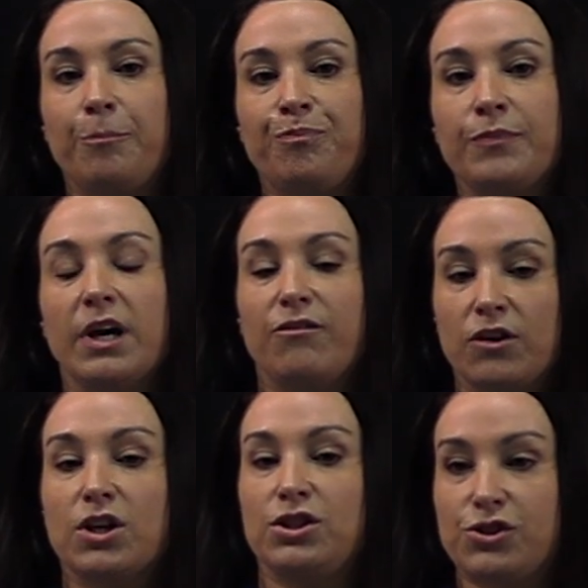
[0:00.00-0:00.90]
of a
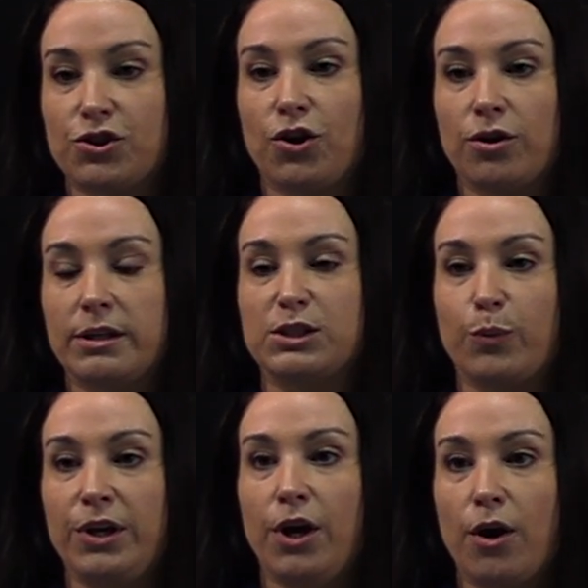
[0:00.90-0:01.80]
concern because
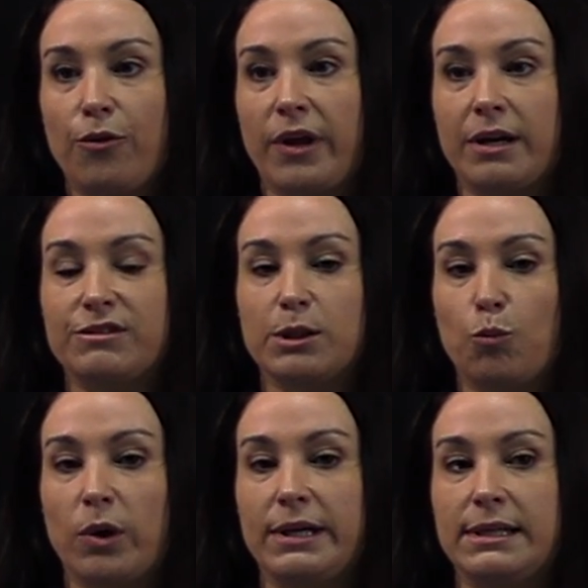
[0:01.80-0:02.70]
we know that if
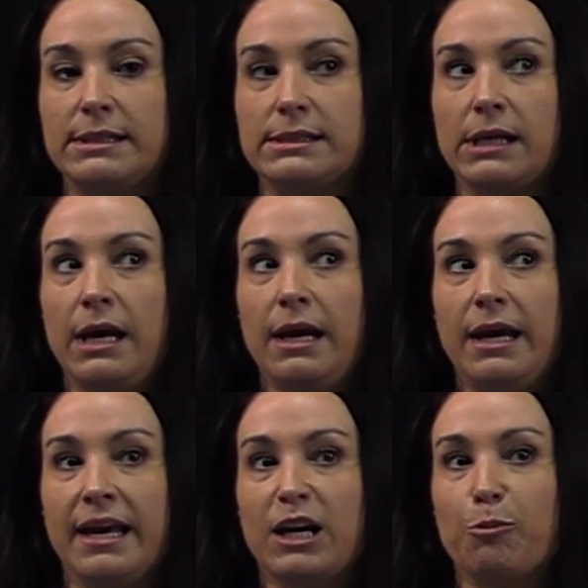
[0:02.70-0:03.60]
someone is
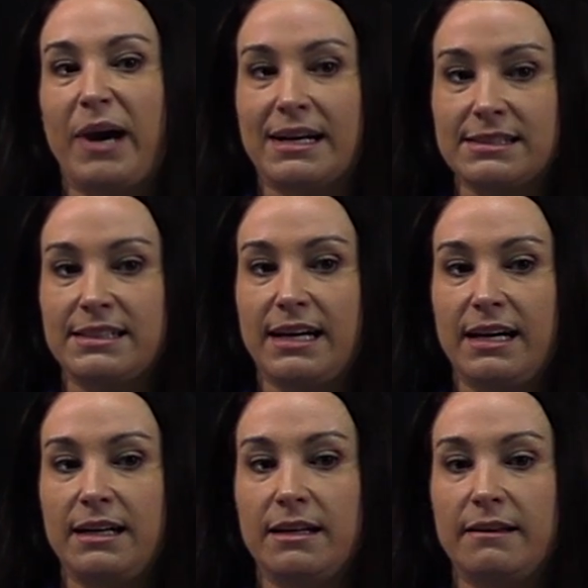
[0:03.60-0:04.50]

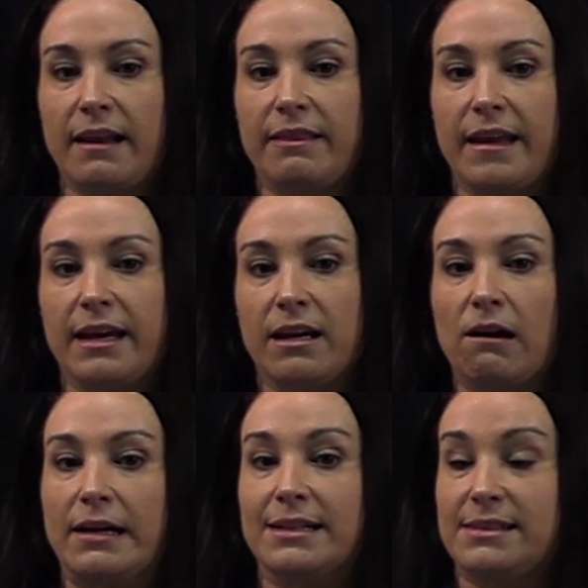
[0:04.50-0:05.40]
incapacitated, that they
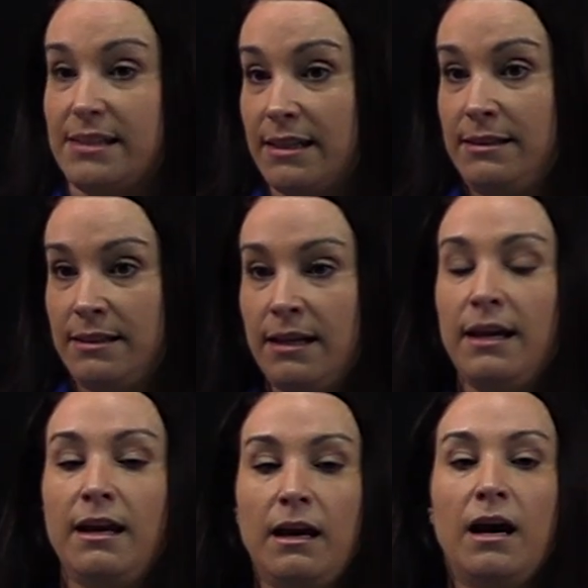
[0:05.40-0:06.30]
cannot consent.
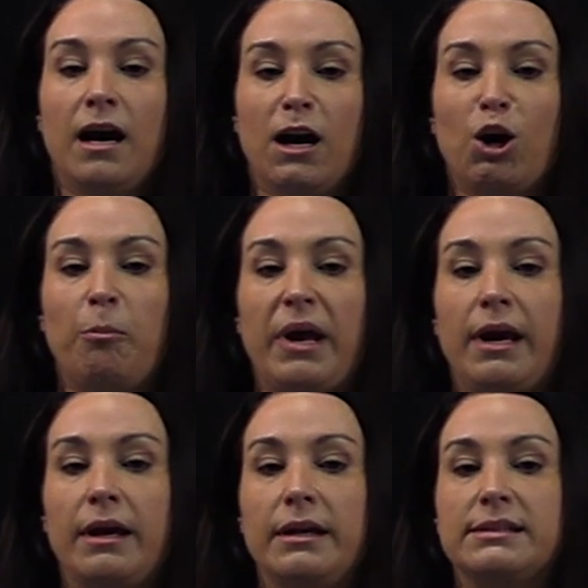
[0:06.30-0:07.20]

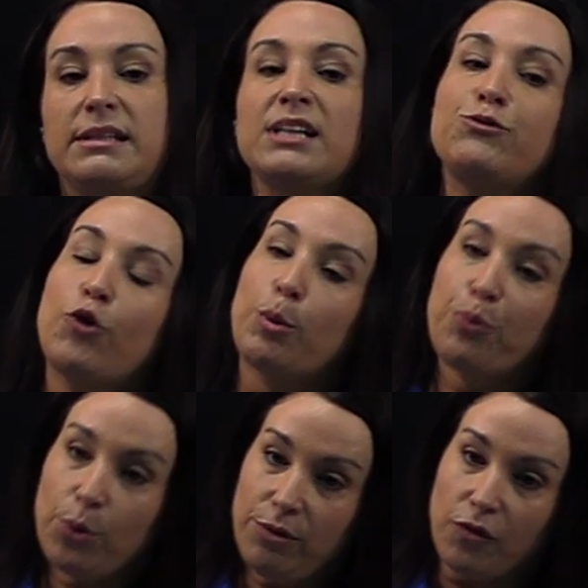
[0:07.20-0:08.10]
And sex for
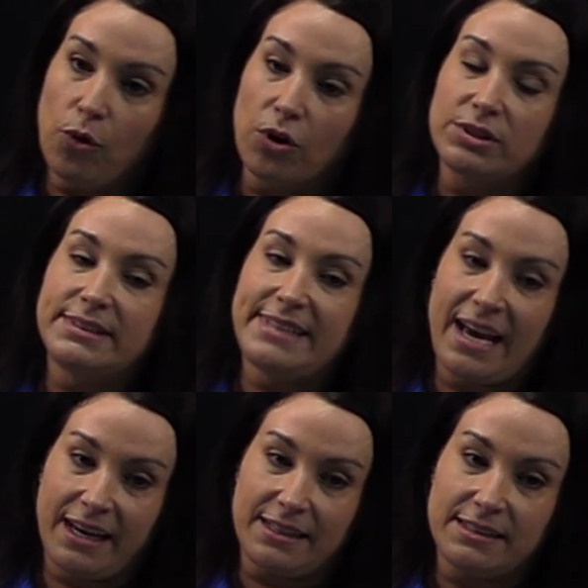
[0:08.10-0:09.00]
approval or
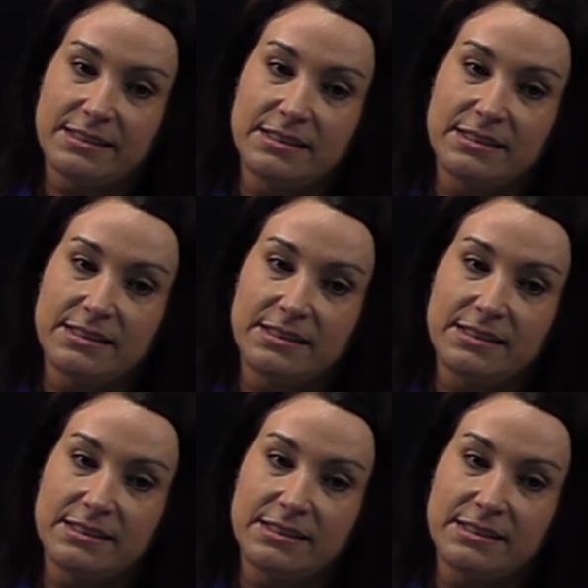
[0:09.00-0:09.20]
status.